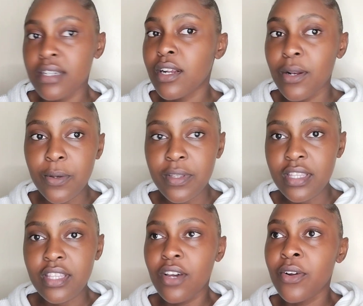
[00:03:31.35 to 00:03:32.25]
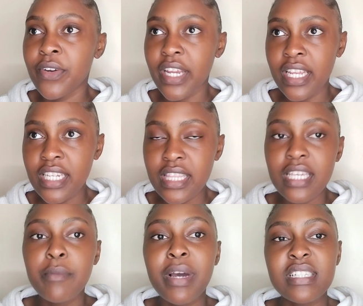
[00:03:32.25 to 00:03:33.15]
cloth or
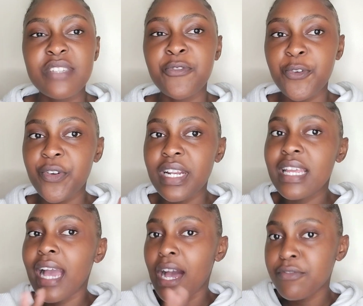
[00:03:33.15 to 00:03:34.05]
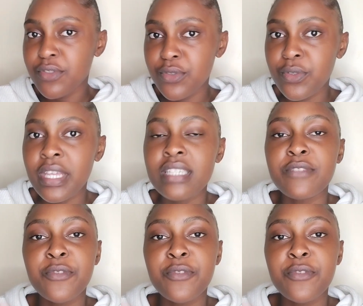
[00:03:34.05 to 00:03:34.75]
anything, but if you really have to do that,